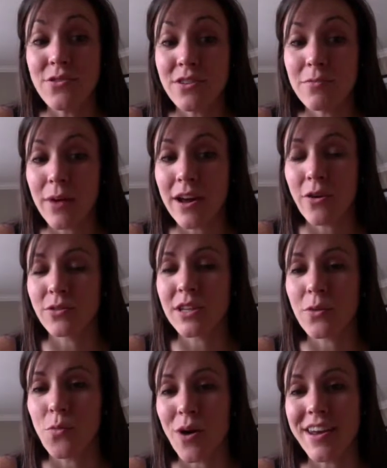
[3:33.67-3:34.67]
could bring only
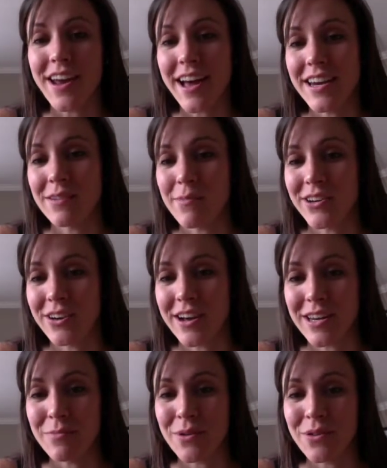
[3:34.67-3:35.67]
one item on your
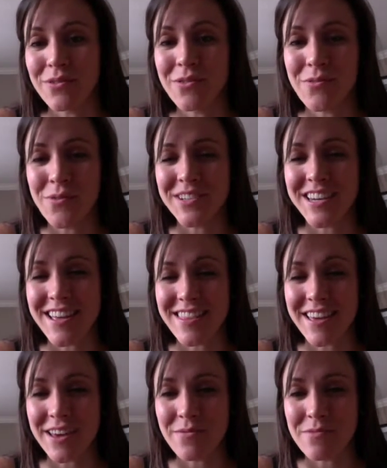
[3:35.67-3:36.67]
honeymoon. What did he
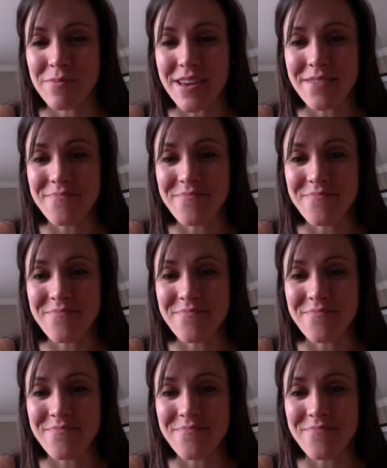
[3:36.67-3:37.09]
think it would be?